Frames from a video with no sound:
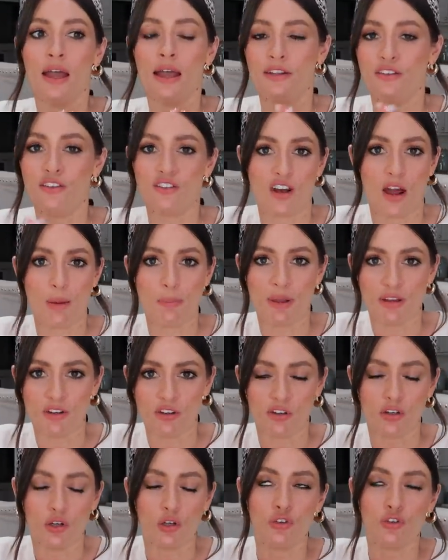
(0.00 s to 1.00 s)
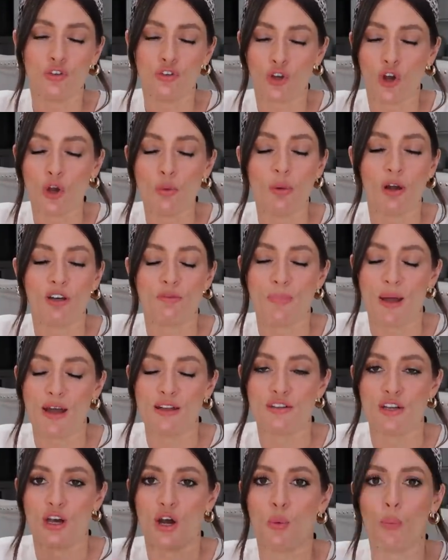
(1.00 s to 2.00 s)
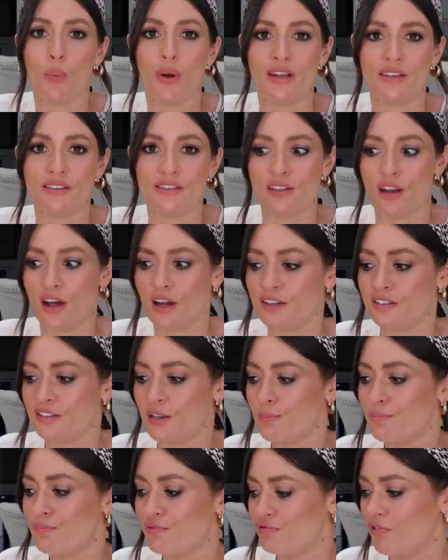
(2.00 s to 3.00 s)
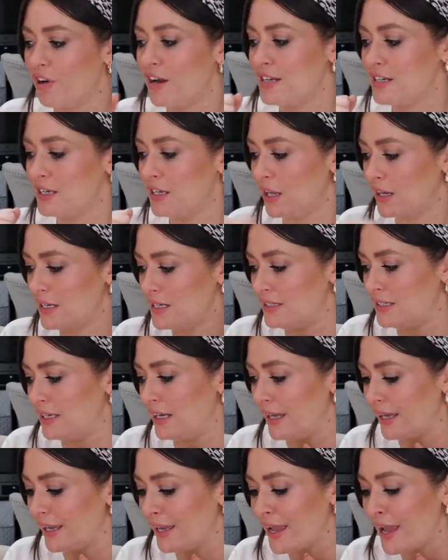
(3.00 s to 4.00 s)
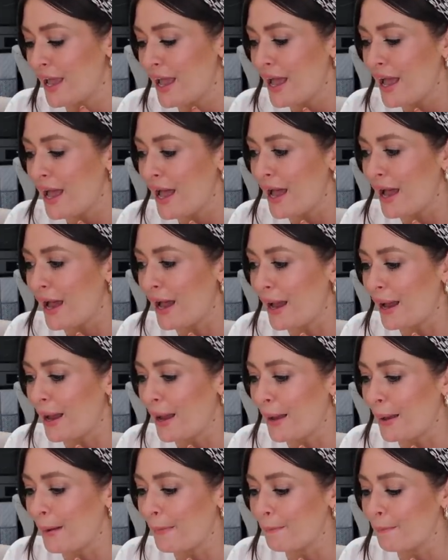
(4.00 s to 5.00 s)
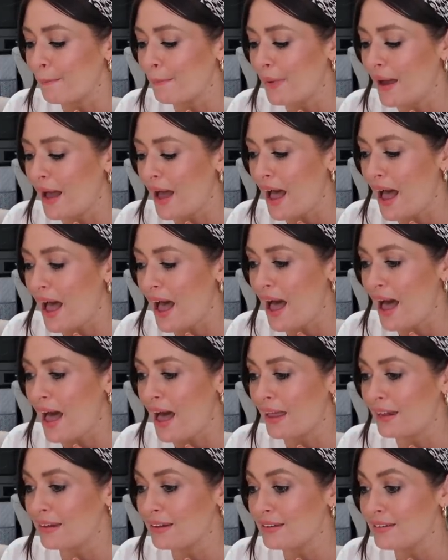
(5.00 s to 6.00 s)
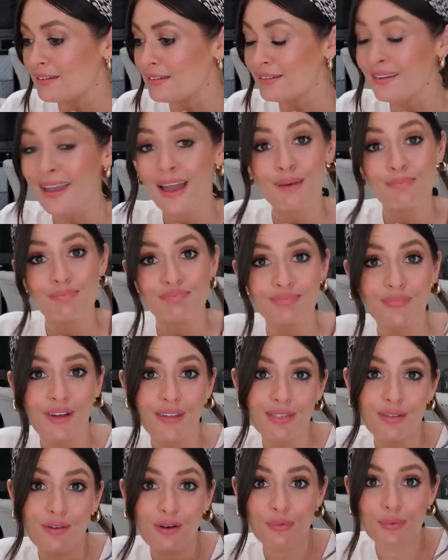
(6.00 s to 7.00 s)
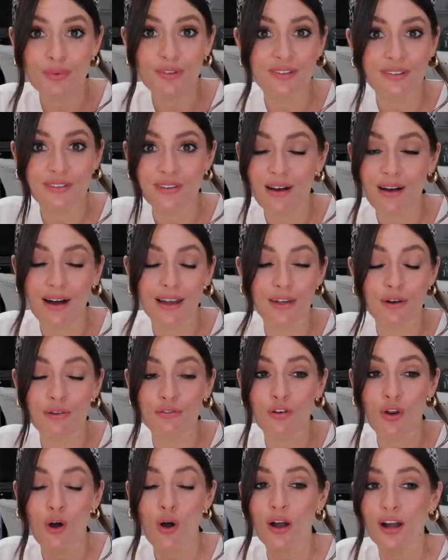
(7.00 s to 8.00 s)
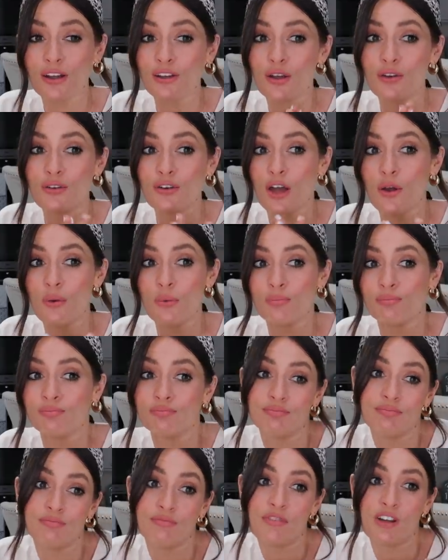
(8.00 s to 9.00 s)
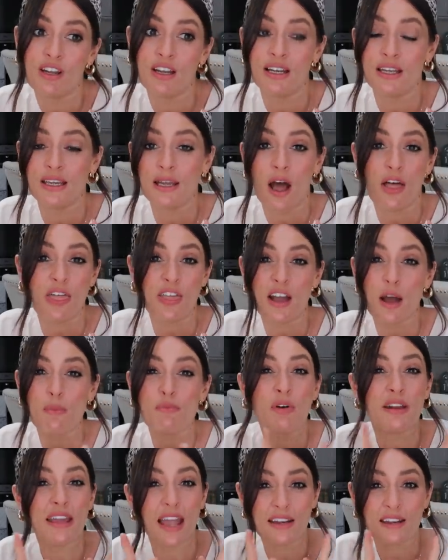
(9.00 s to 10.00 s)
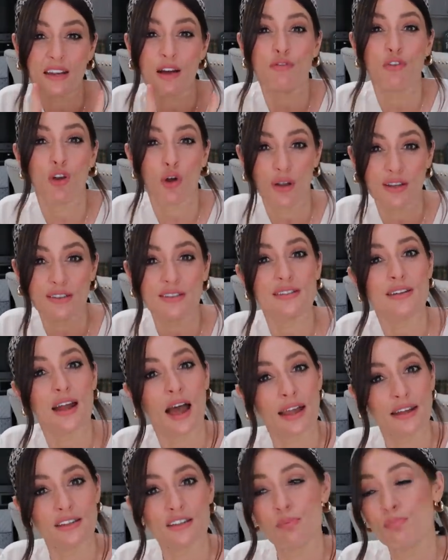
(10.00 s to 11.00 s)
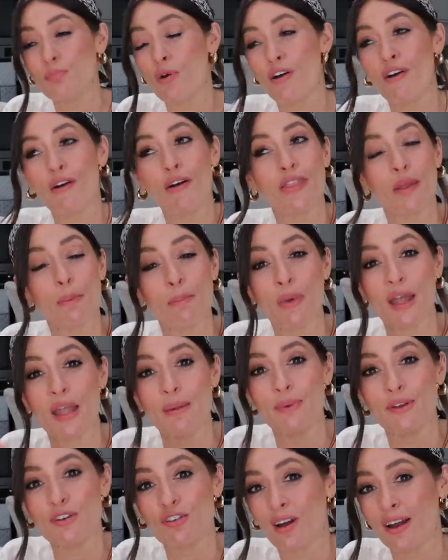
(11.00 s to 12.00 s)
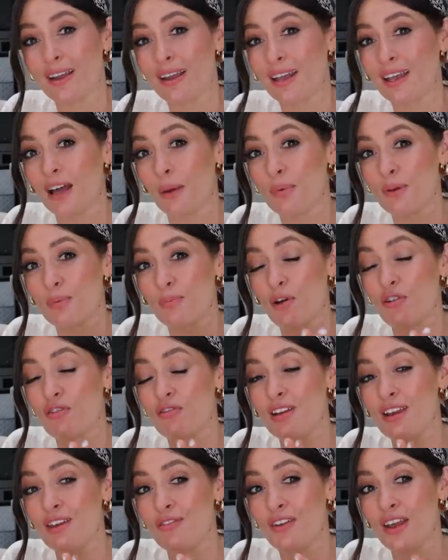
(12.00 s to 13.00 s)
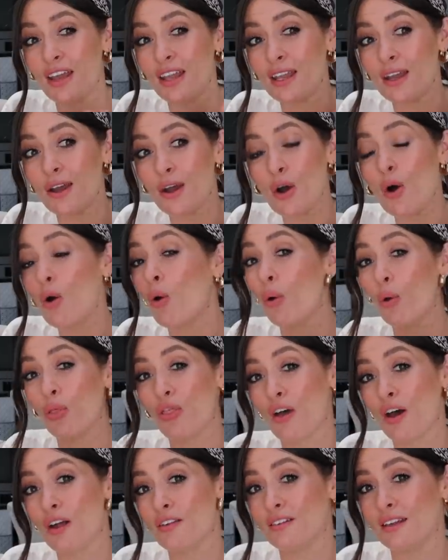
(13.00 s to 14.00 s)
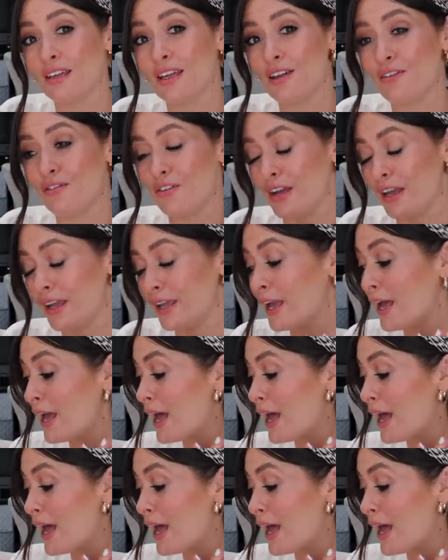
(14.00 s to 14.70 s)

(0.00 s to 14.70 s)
Instagram pictures look so much better when it's nice, bright lighting. And yeah, I thought I would start a little vlog. I don't know really. I think I'll probably end up vlogging today and tomorrow, and then maybe try and get it up tomorrow evening or Thursday evening.